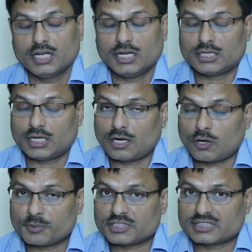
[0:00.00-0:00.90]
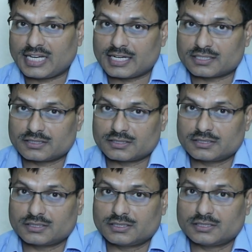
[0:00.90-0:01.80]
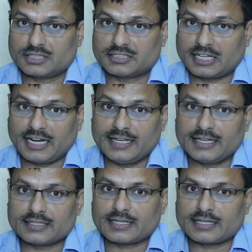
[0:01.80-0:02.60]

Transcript: And along with that, the training